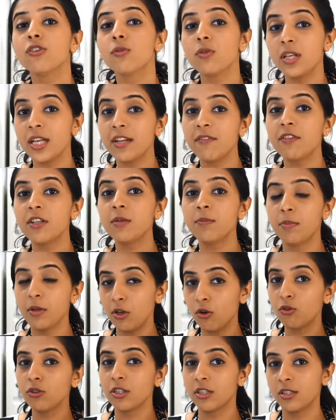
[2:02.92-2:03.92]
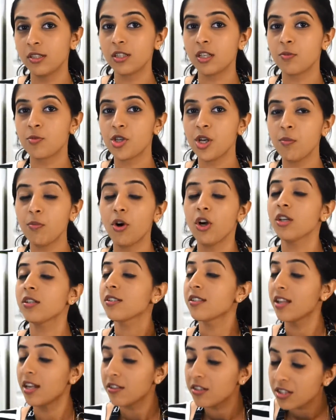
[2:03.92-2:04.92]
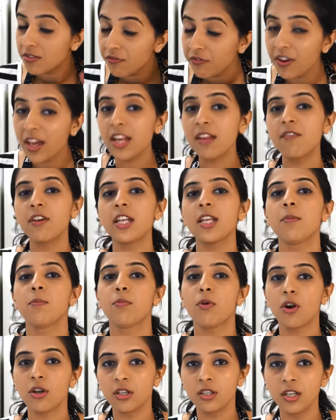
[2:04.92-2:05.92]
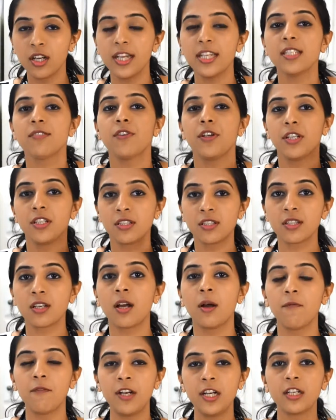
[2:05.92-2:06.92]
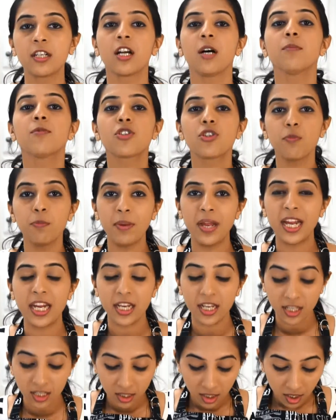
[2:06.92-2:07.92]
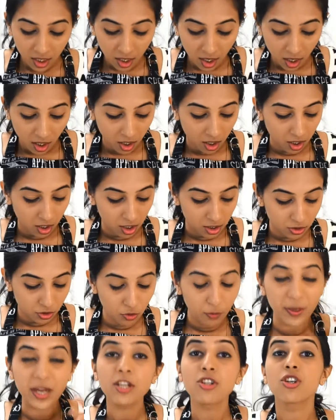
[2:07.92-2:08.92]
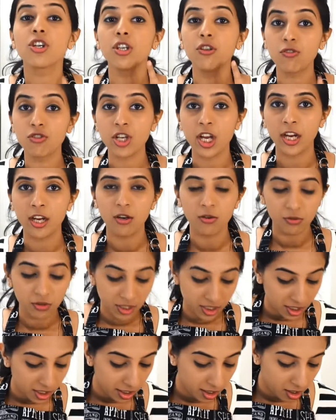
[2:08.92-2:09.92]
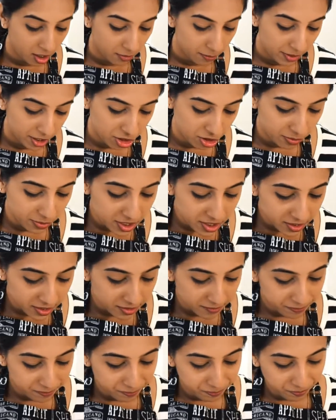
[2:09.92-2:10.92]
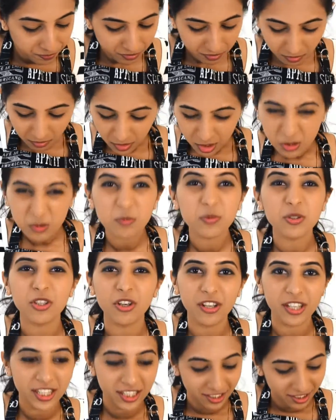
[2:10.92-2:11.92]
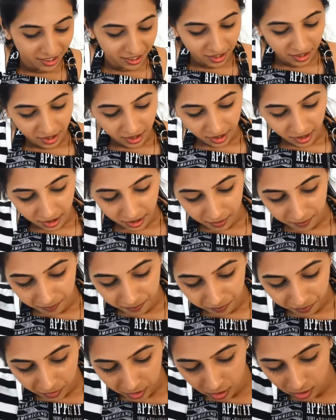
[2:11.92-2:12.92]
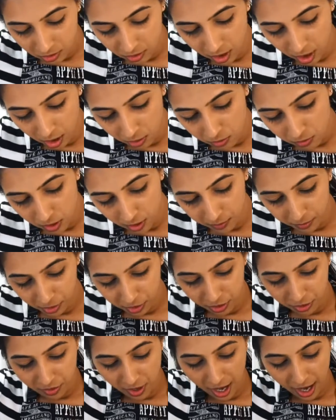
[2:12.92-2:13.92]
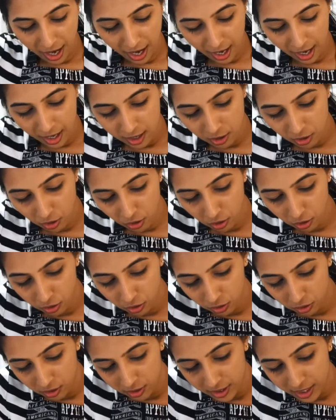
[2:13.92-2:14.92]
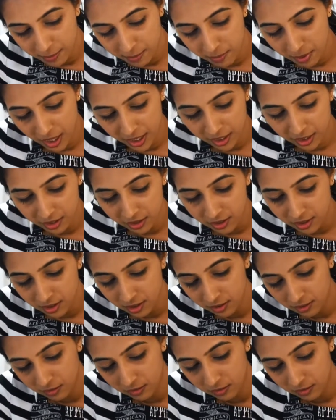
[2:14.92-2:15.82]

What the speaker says: to leave it below in the description box. That's very important, guys, when it comes to baking. So make sure you check out the measurements. Sorry. So now I'm going to add all the butter